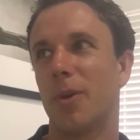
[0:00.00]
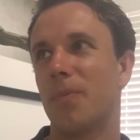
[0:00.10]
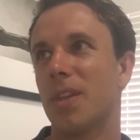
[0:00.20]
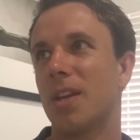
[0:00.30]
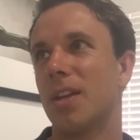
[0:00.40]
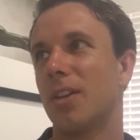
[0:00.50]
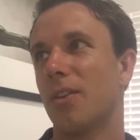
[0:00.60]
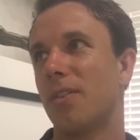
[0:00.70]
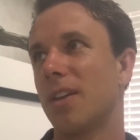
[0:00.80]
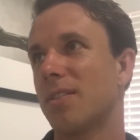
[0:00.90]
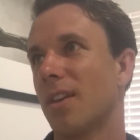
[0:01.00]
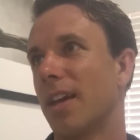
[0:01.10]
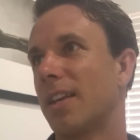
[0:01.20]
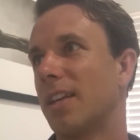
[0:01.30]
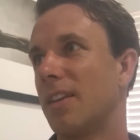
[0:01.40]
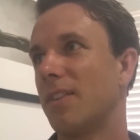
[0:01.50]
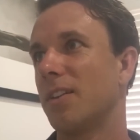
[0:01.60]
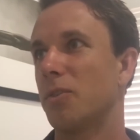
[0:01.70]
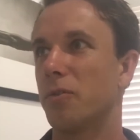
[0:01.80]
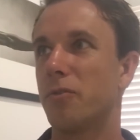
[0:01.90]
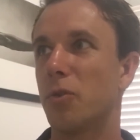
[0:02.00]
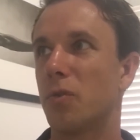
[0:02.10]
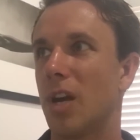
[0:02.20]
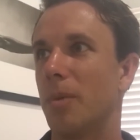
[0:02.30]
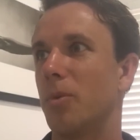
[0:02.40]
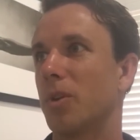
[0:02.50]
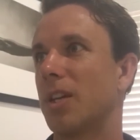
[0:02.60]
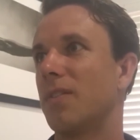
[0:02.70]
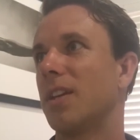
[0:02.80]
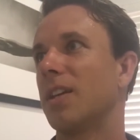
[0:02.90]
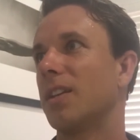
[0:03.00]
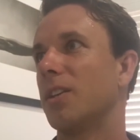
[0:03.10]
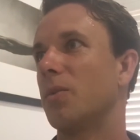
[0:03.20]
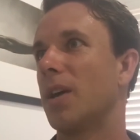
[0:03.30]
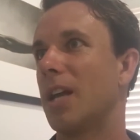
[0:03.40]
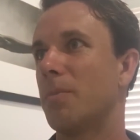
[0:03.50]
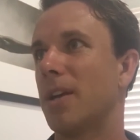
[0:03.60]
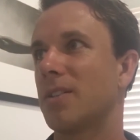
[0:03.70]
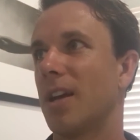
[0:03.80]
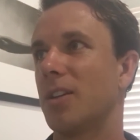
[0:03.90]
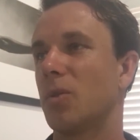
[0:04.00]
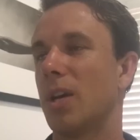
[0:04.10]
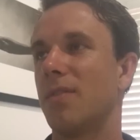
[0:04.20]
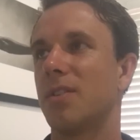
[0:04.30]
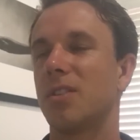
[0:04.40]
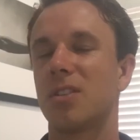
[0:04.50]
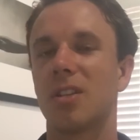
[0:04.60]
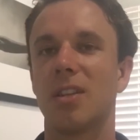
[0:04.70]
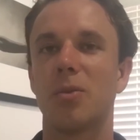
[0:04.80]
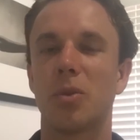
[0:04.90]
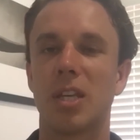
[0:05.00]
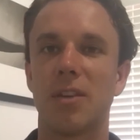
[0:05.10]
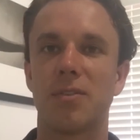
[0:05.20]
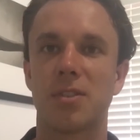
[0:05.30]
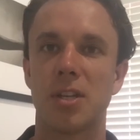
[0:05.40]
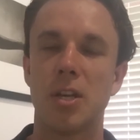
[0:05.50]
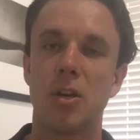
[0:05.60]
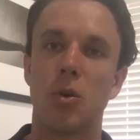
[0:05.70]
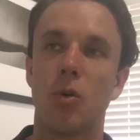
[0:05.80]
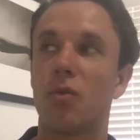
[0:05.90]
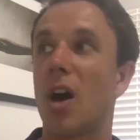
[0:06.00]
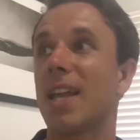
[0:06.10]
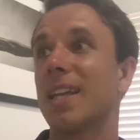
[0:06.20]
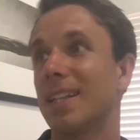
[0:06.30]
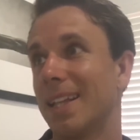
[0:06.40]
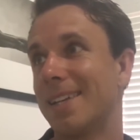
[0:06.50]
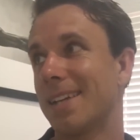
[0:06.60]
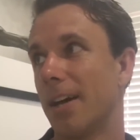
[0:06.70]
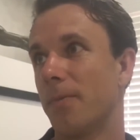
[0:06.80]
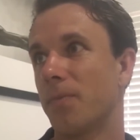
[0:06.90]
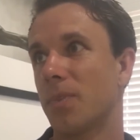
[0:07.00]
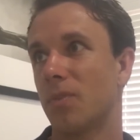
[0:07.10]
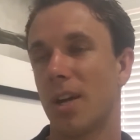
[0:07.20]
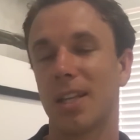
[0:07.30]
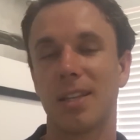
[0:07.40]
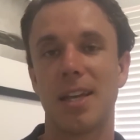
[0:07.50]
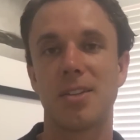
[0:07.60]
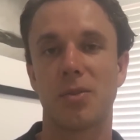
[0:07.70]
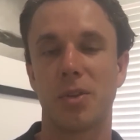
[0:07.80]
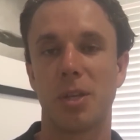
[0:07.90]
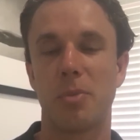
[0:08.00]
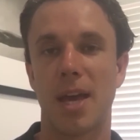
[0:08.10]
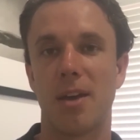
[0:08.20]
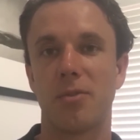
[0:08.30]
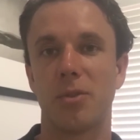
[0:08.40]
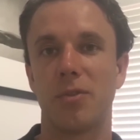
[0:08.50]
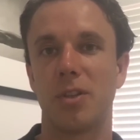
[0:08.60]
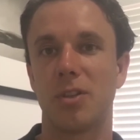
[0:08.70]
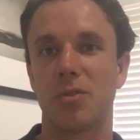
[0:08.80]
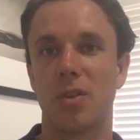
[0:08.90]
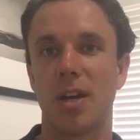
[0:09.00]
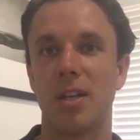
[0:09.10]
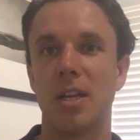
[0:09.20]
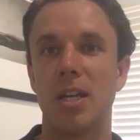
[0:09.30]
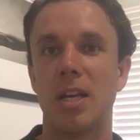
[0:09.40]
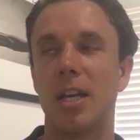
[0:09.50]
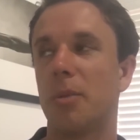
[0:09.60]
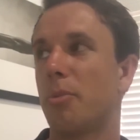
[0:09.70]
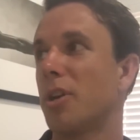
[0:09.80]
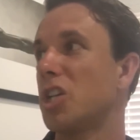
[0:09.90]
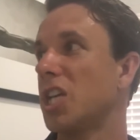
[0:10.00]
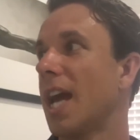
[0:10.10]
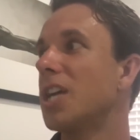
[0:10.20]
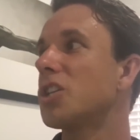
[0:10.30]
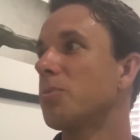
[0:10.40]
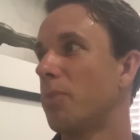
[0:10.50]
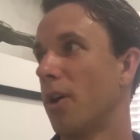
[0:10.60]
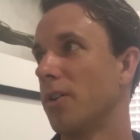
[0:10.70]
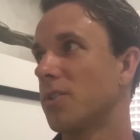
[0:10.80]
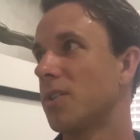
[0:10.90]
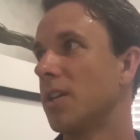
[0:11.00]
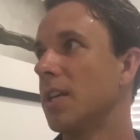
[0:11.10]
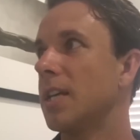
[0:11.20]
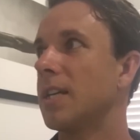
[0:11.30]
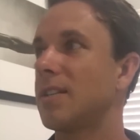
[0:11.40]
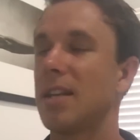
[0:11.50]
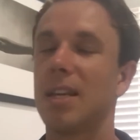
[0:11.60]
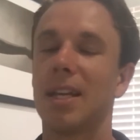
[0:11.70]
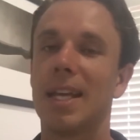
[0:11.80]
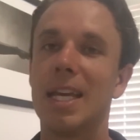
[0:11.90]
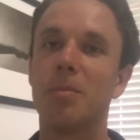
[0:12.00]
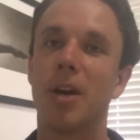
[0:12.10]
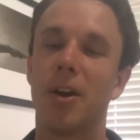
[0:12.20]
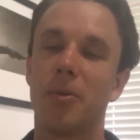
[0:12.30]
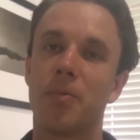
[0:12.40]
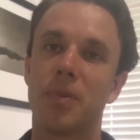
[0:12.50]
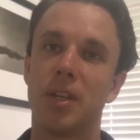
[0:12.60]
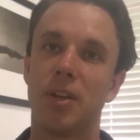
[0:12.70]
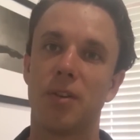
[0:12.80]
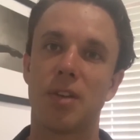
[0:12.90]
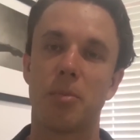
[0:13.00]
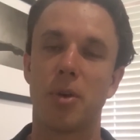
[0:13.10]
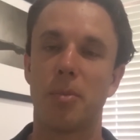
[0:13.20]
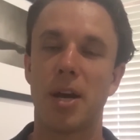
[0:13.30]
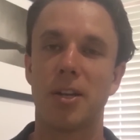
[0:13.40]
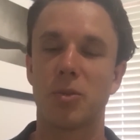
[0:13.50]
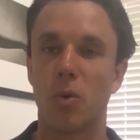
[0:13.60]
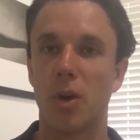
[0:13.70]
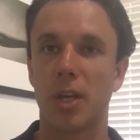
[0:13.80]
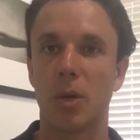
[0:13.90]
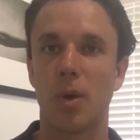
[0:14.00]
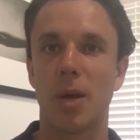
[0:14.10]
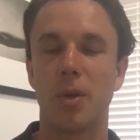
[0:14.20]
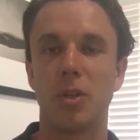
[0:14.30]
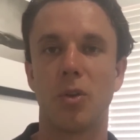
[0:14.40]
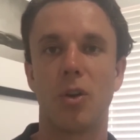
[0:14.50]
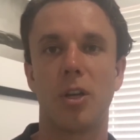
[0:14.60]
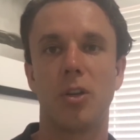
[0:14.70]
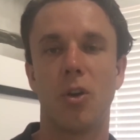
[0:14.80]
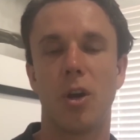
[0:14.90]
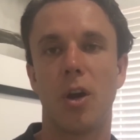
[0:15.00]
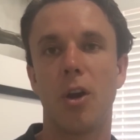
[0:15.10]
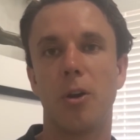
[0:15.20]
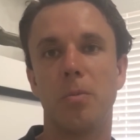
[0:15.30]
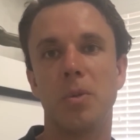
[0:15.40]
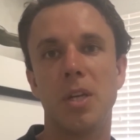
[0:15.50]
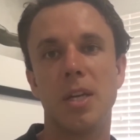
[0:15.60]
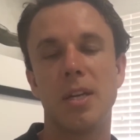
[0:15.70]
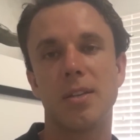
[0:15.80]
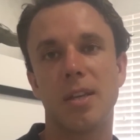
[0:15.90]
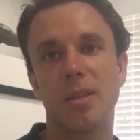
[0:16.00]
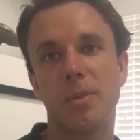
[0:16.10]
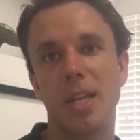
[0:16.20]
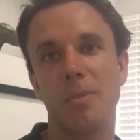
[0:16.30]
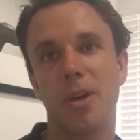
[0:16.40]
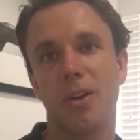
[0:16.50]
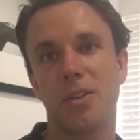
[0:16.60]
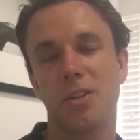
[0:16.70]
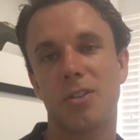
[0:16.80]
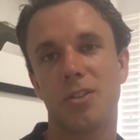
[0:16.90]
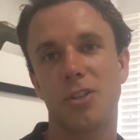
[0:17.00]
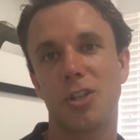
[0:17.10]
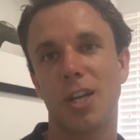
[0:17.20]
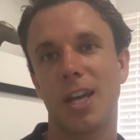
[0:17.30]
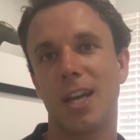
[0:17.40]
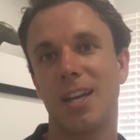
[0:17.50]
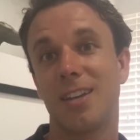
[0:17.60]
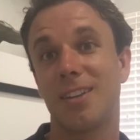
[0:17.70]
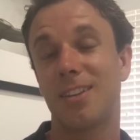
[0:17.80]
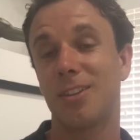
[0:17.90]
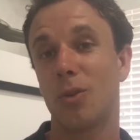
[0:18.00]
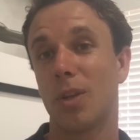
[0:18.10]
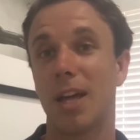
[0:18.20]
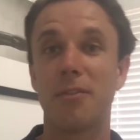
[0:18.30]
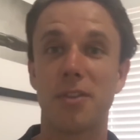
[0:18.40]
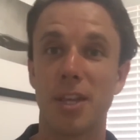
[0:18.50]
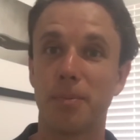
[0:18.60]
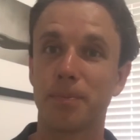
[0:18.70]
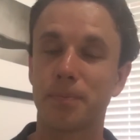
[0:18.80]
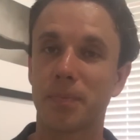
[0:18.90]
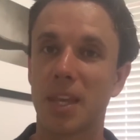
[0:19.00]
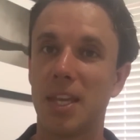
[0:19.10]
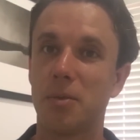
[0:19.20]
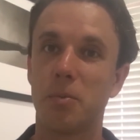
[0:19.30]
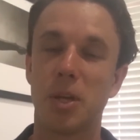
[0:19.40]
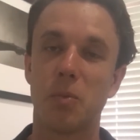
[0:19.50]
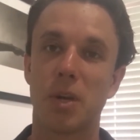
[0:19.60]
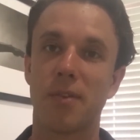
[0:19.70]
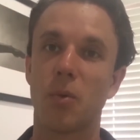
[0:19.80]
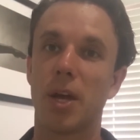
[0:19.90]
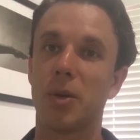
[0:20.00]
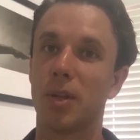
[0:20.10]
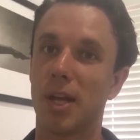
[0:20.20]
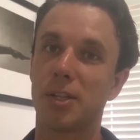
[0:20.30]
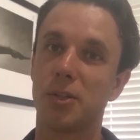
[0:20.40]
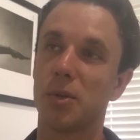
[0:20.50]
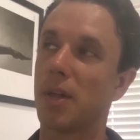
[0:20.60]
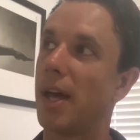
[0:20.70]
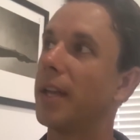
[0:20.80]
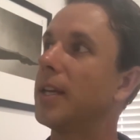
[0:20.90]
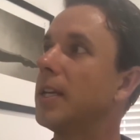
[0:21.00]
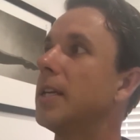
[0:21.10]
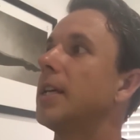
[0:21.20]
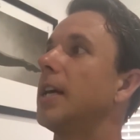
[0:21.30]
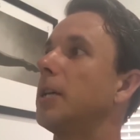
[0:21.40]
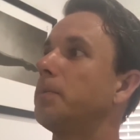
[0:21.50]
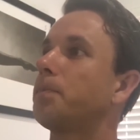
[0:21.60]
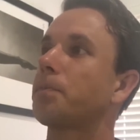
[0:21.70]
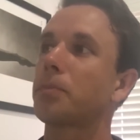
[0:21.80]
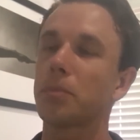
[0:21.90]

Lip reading: But you know, things like giving a little foot rub or giving a little head massage or even just a little gift or writing a letter. Writing letters are really powerful. If you just write an appreciation post, sending an email, you know, if that partner's working away when you're at home, send them an email and just share your love for them in whatever way you would like to do that.